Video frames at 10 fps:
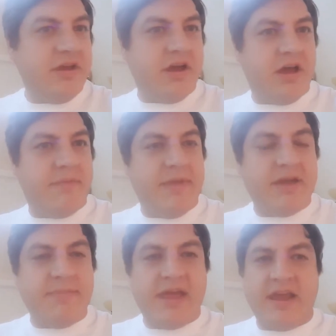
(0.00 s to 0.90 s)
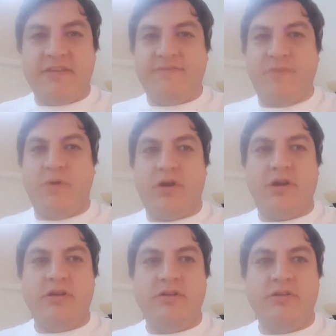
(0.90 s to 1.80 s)
Mega Man
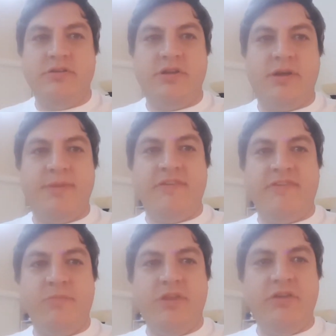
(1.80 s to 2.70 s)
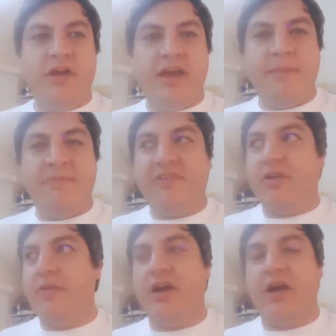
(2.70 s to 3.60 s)
X4. I mean, there's some really great games that are
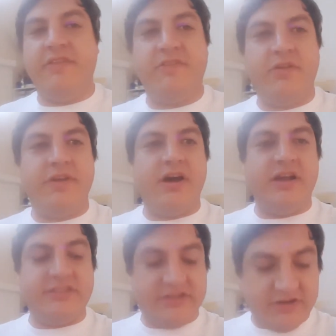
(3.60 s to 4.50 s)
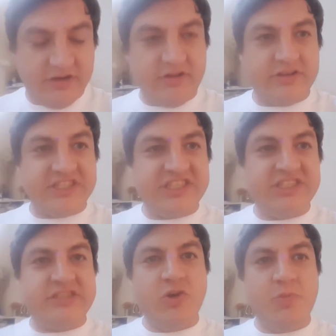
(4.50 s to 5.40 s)
on the console that cost a
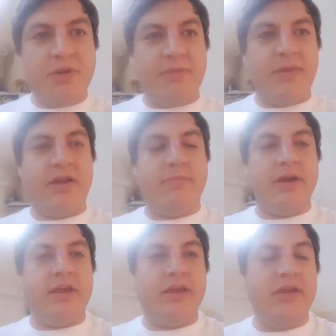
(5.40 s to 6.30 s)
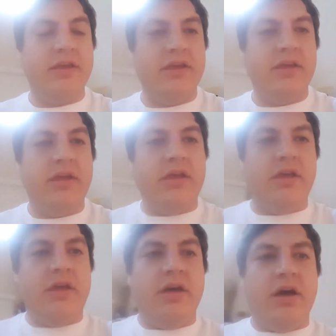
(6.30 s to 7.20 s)
stupid amount of money,
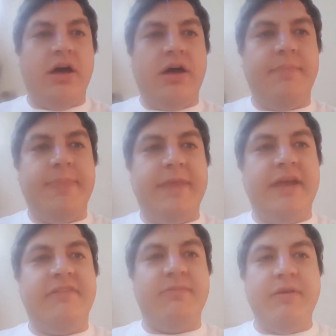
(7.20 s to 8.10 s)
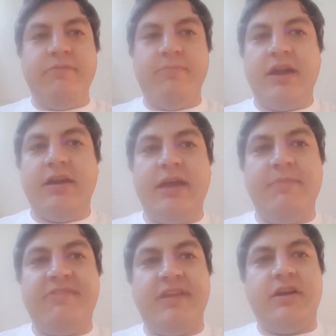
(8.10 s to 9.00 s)
and some even better
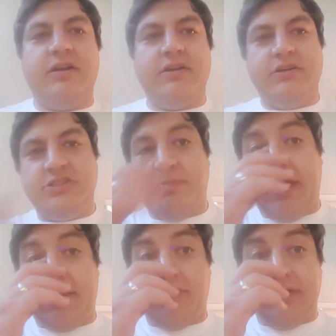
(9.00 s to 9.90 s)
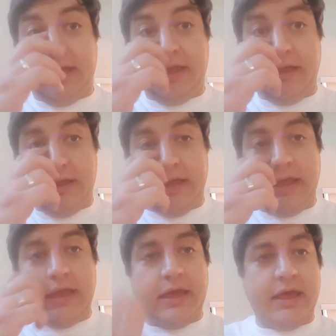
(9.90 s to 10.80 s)
games that are Japan only,
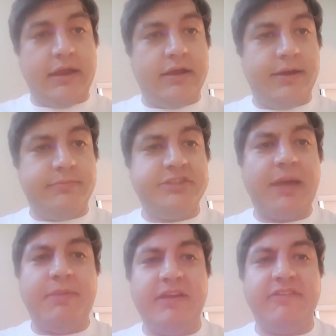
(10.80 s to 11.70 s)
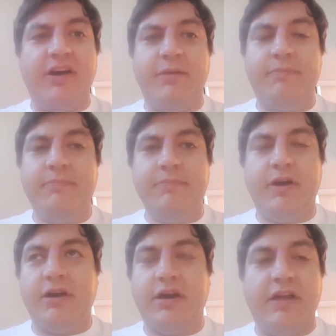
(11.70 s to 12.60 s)
and Japanese
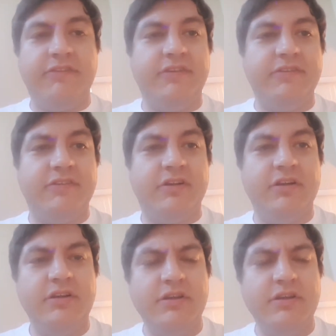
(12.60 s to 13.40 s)
consoles are